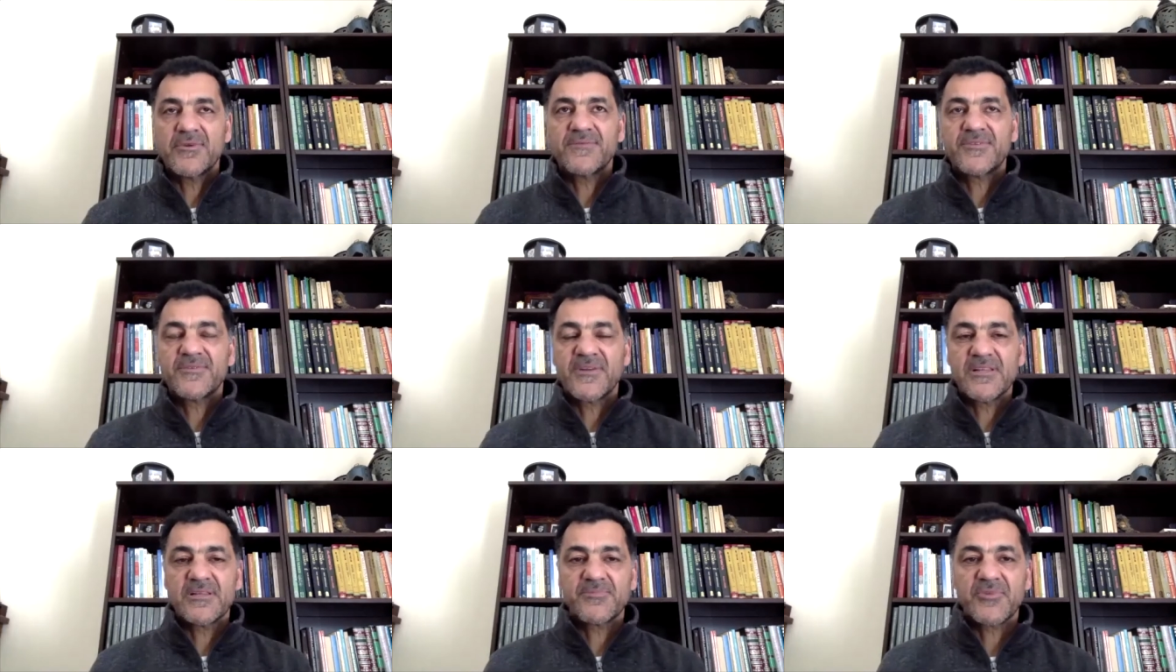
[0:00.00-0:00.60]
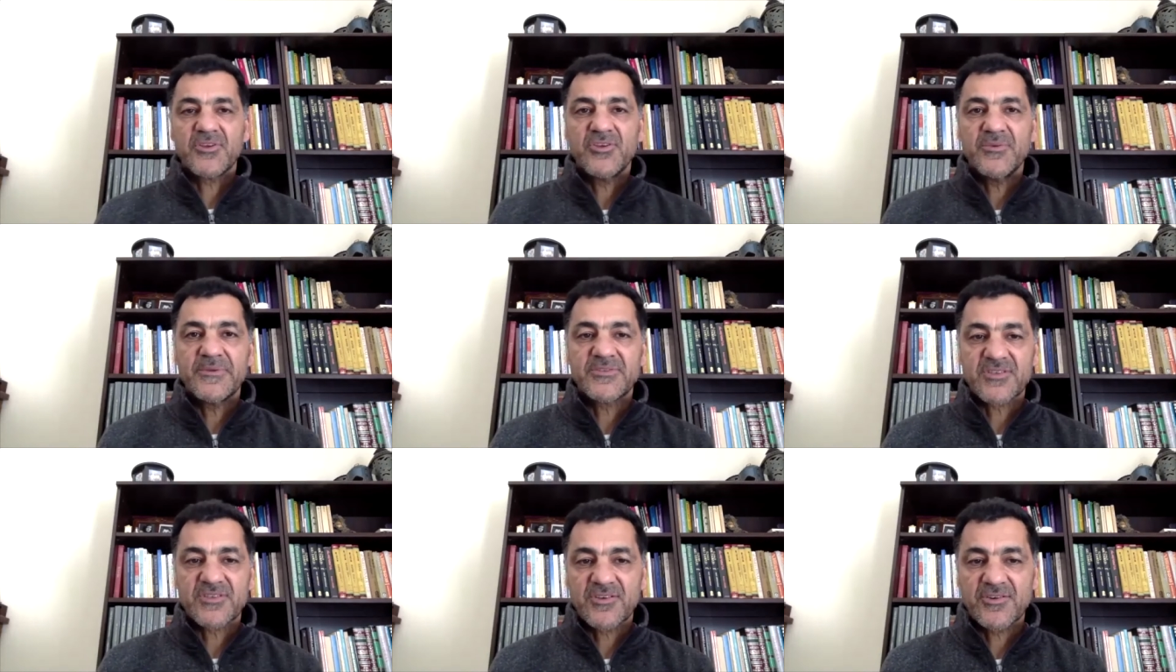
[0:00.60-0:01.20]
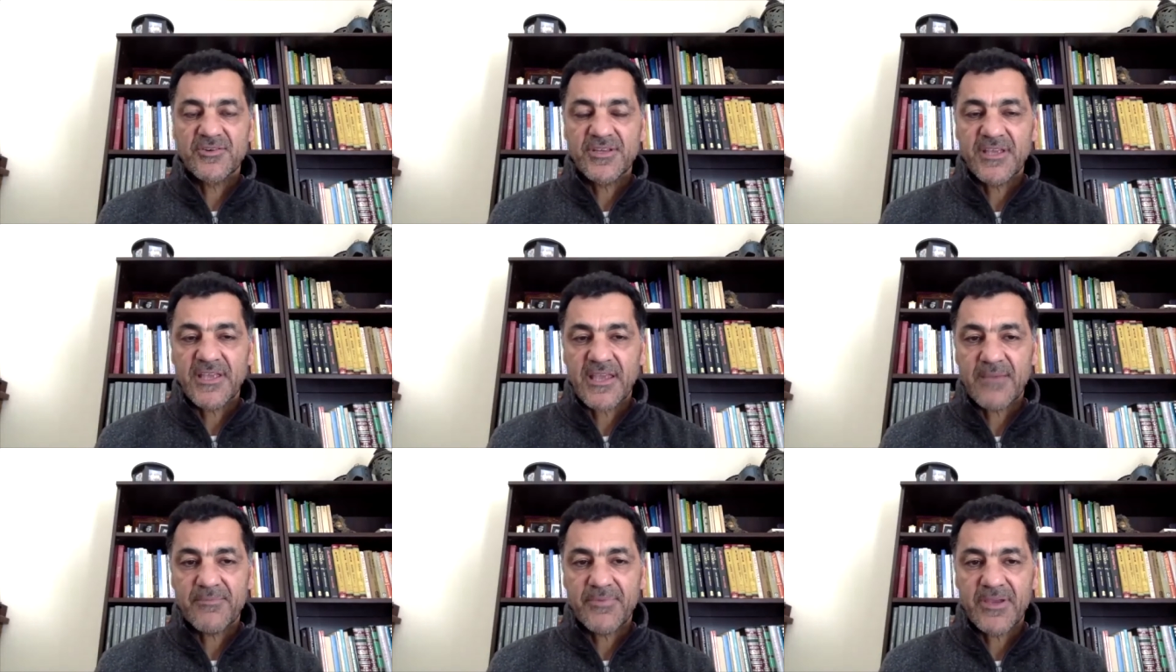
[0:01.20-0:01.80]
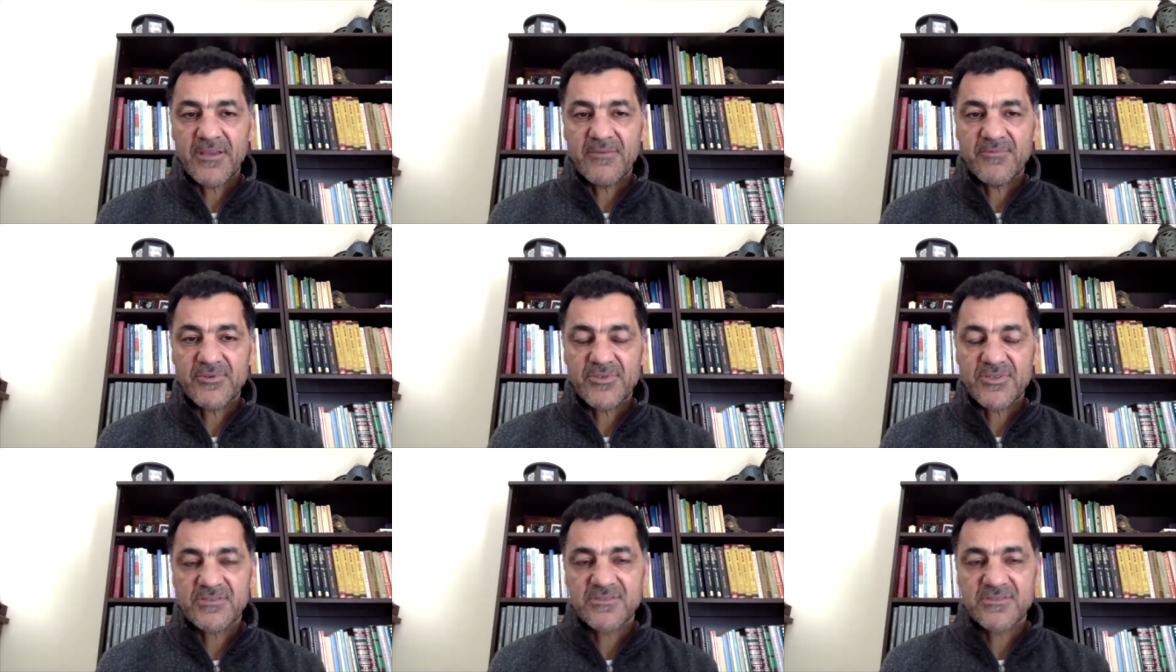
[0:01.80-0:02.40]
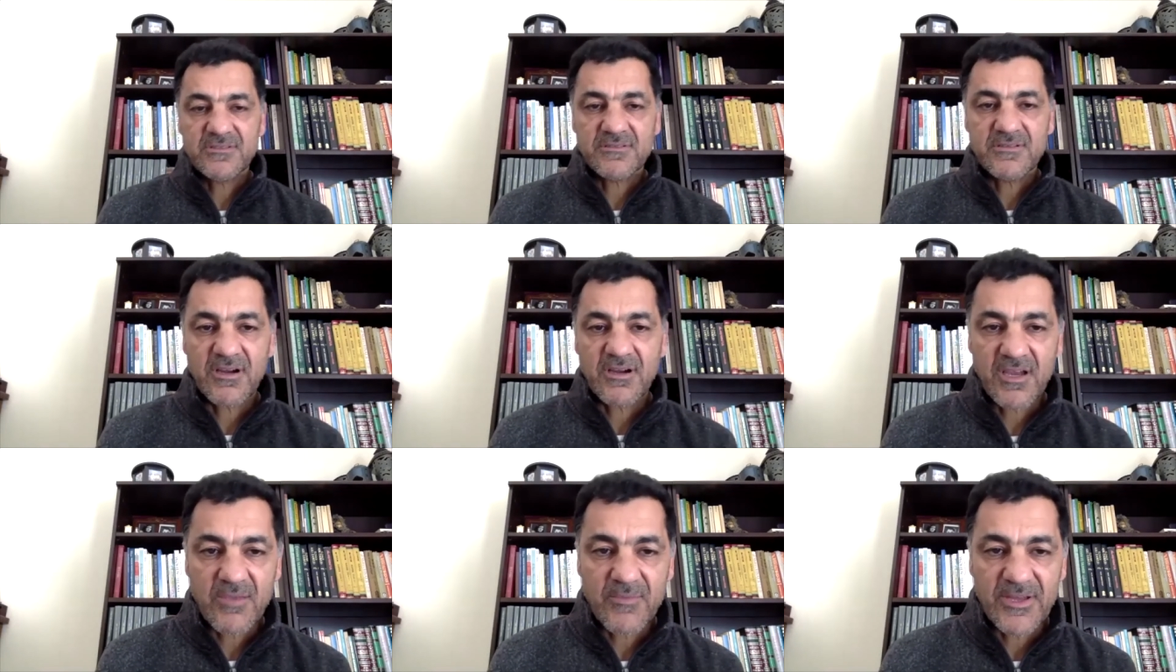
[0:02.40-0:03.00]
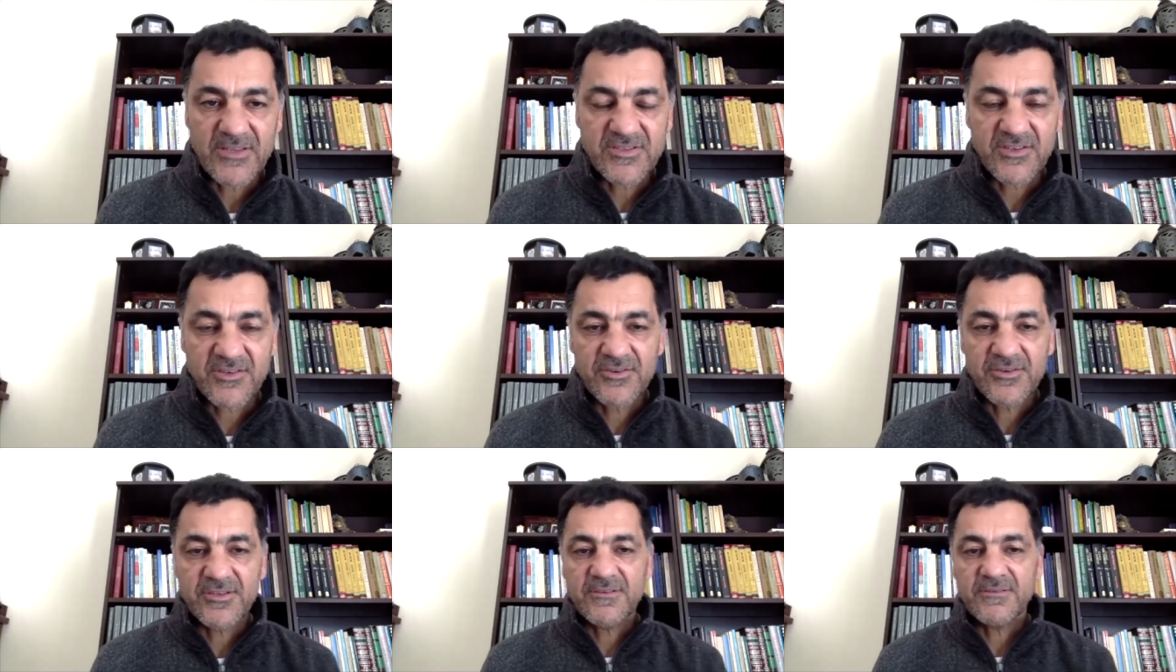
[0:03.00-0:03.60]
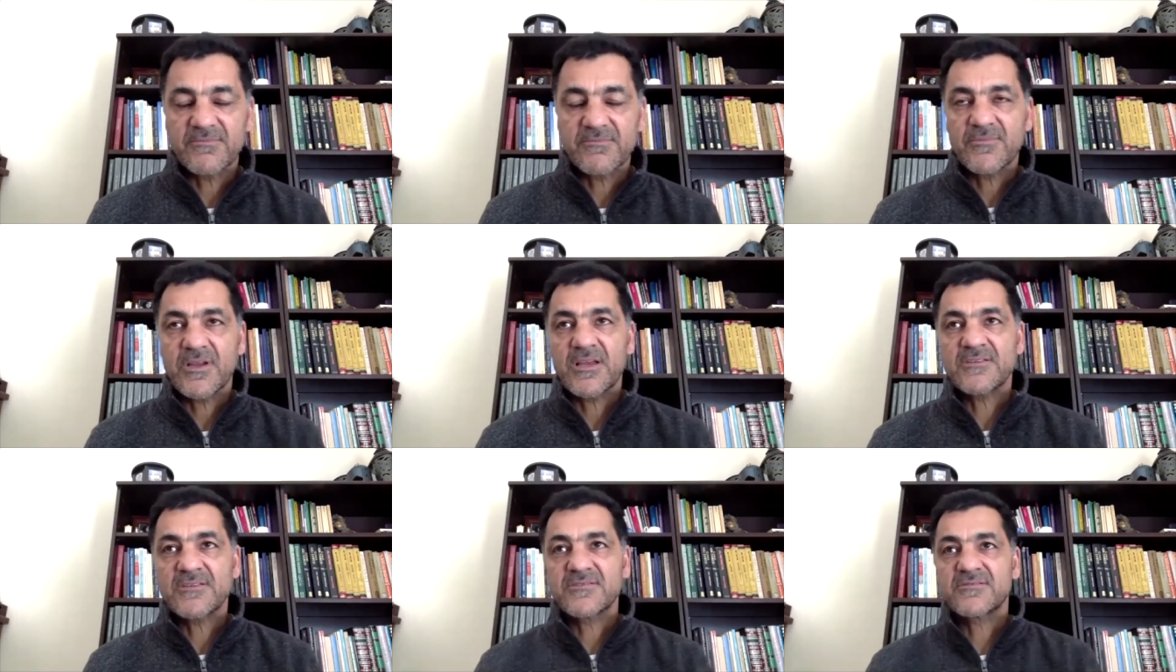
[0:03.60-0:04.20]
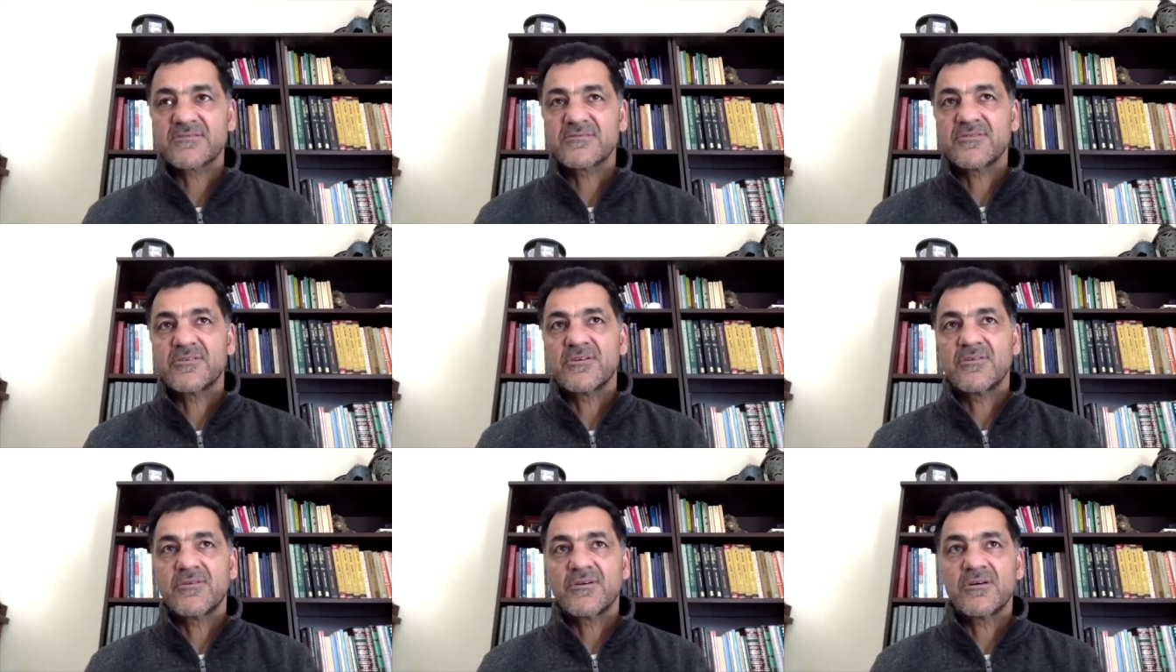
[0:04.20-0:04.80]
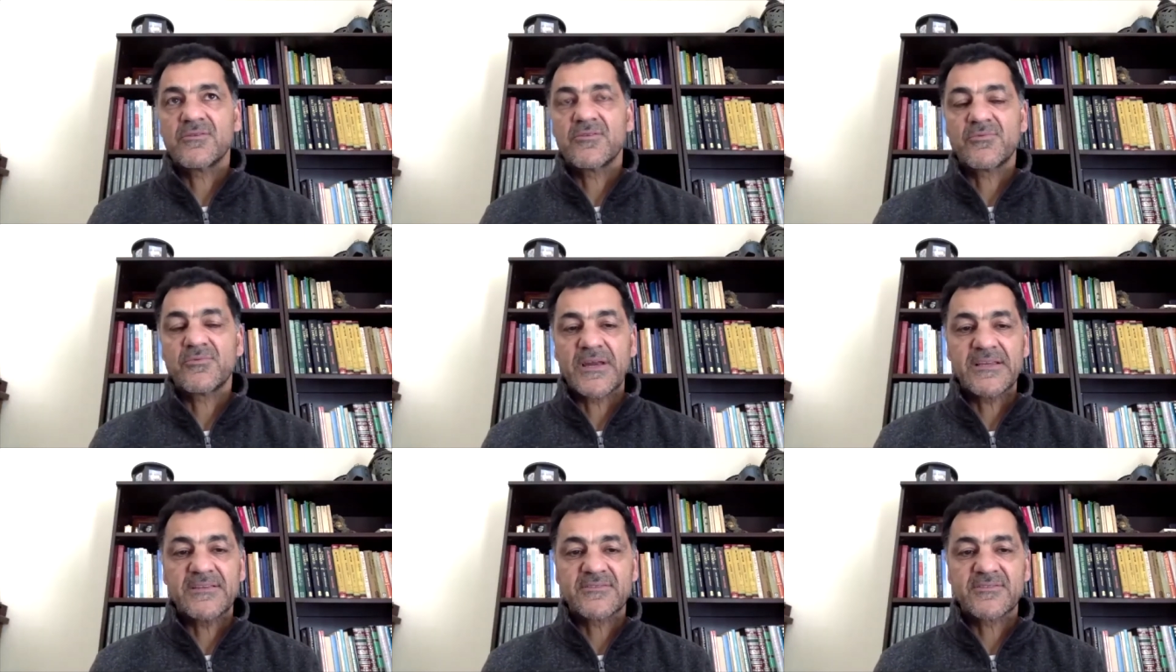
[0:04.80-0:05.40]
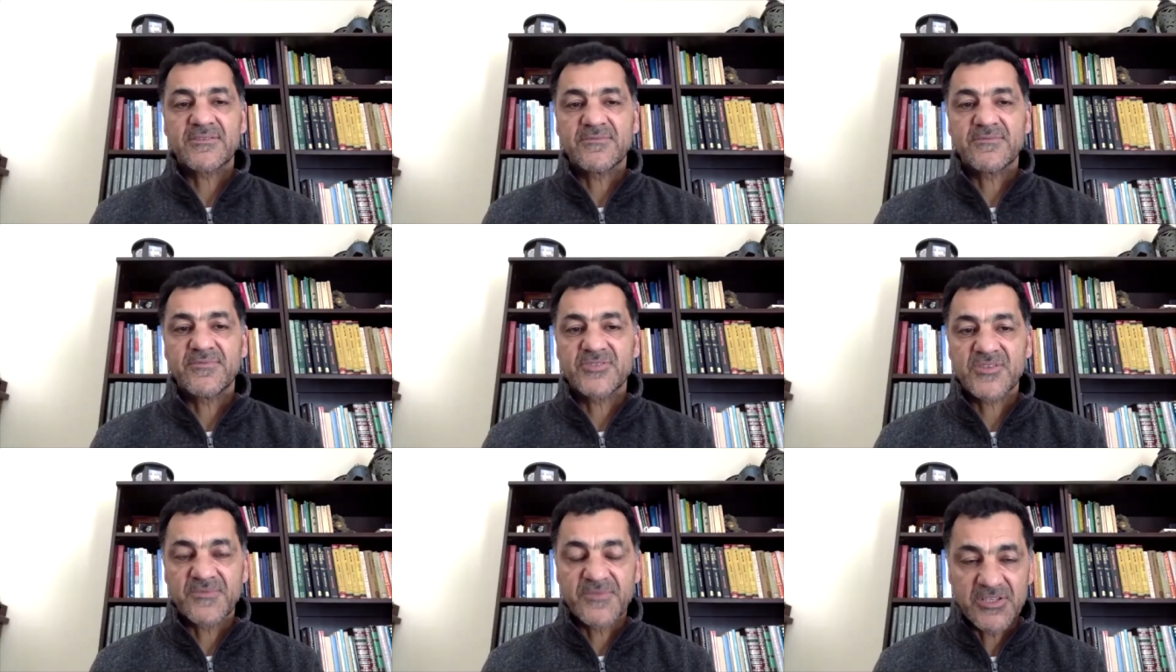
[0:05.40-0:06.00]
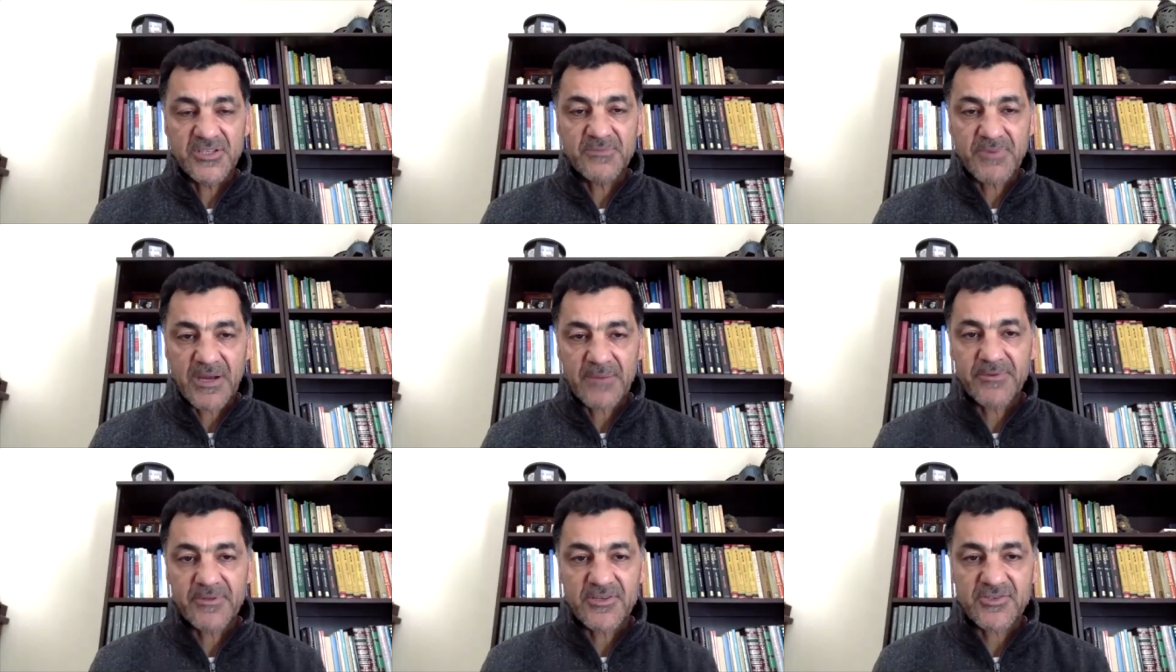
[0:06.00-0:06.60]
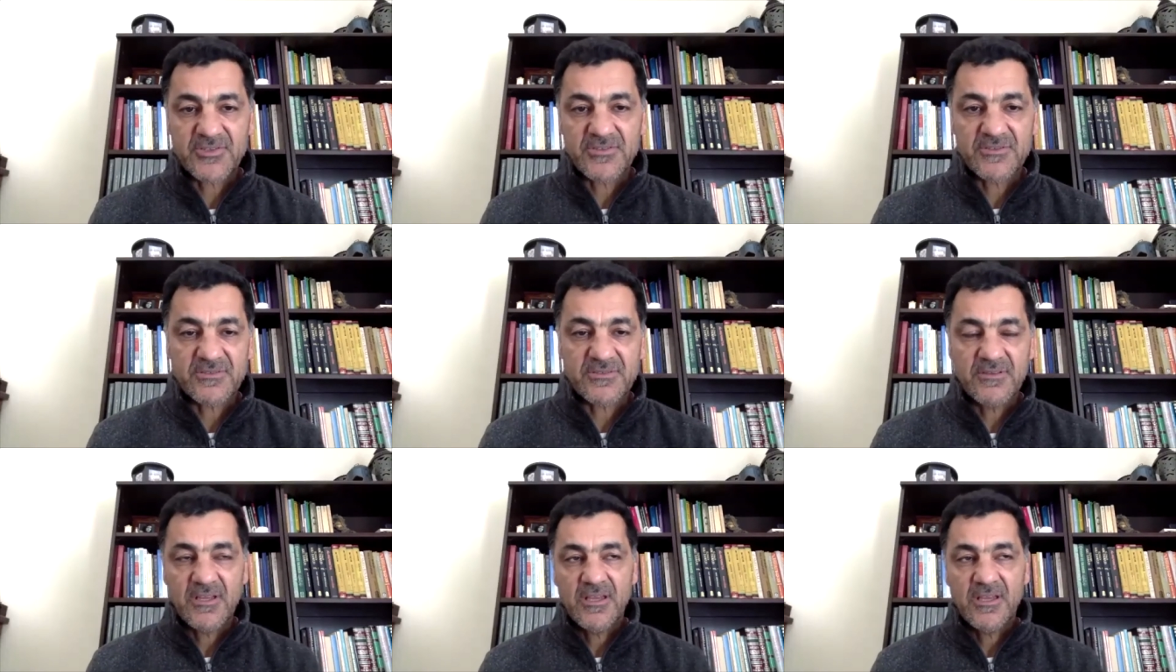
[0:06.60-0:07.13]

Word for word: developed a human security campaign, which is talking about security as the rights of civilian populations,